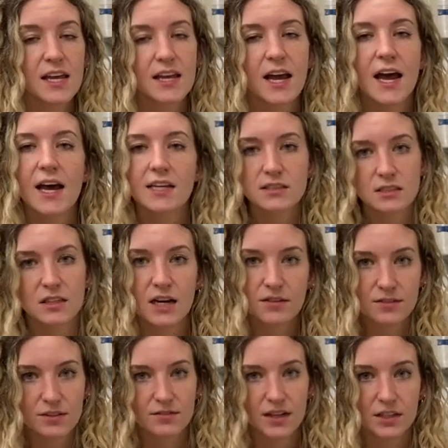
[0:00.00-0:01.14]
it has a lot of
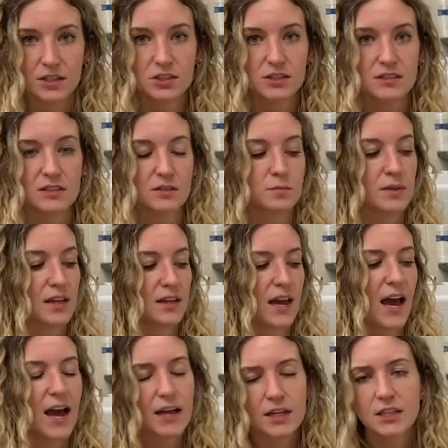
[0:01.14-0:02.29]
advantages as being
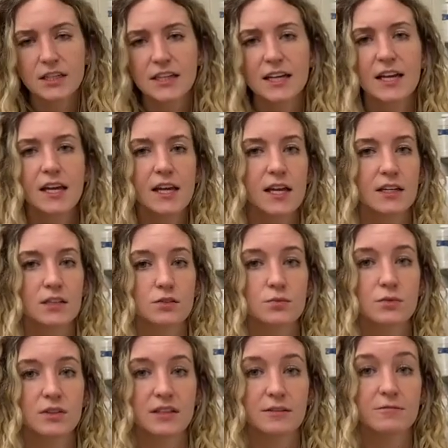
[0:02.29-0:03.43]
accurate, and it's
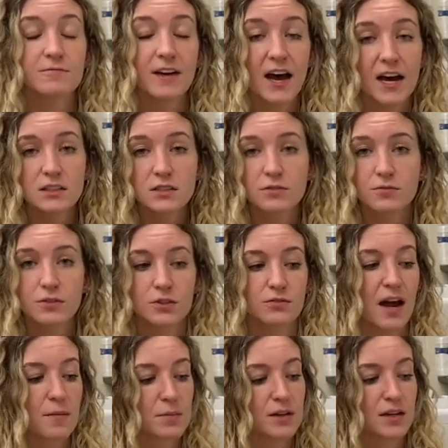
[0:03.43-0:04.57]
really fast for
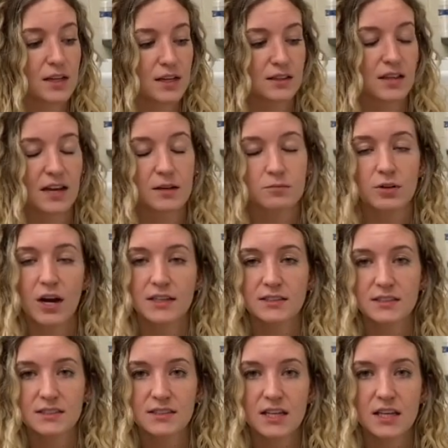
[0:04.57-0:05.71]
rapid inline
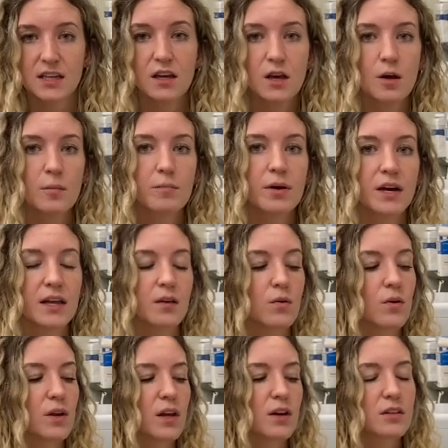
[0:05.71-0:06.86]
processing, but
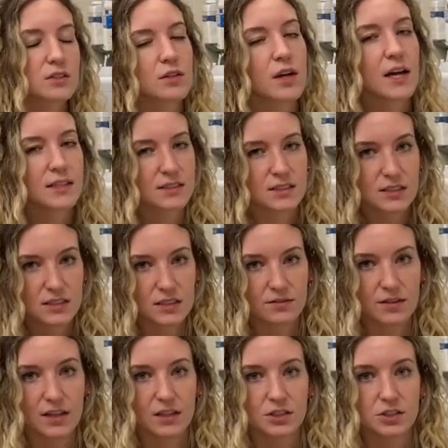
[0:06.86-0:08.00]
it also has
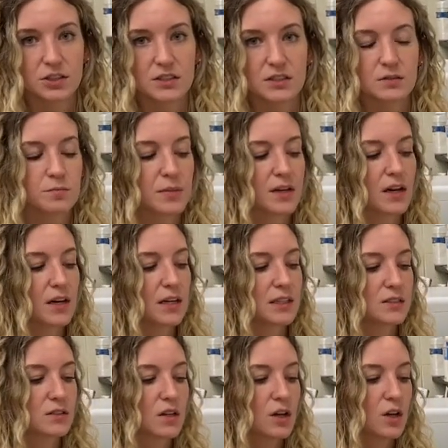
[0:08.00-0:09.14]
disadvantages
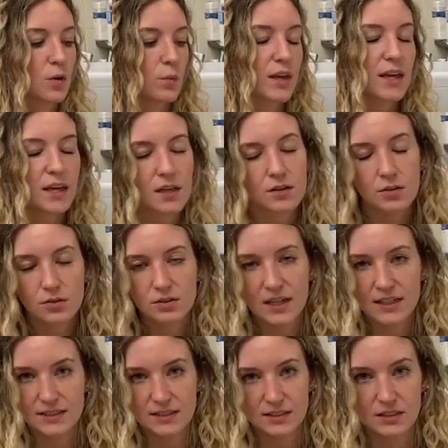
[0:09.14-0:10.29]
because we can't
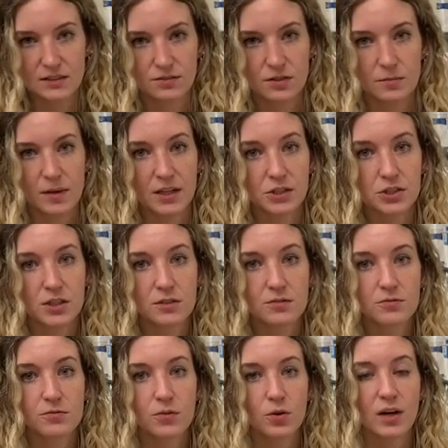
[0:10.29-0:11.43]
utilize this information
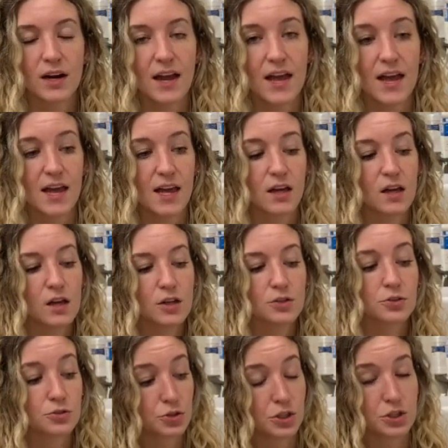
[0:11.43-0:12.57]
for a
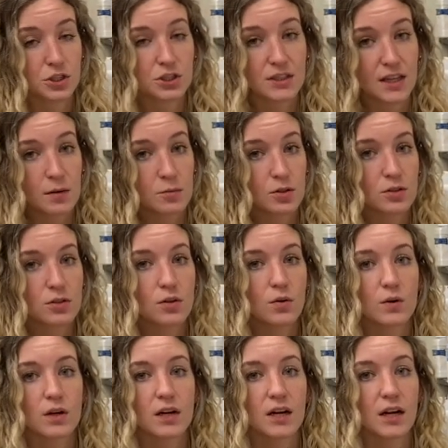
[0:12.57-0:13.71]
nutrition label
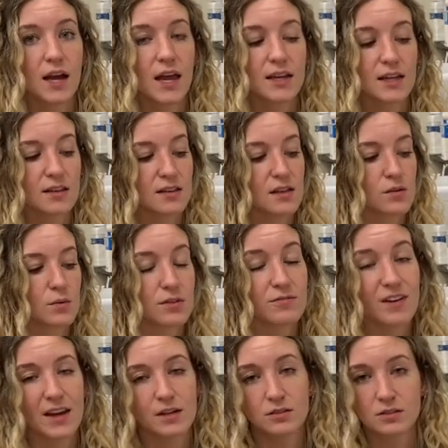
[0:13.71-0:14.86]
or anything with
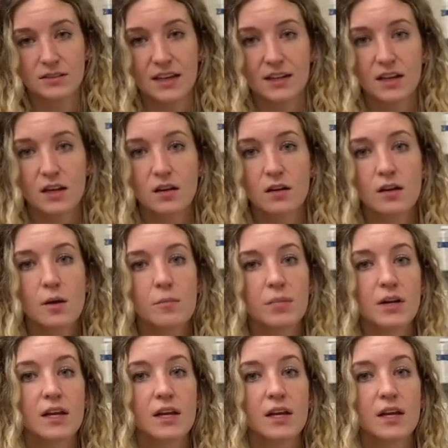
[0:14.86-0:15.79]
final data, but it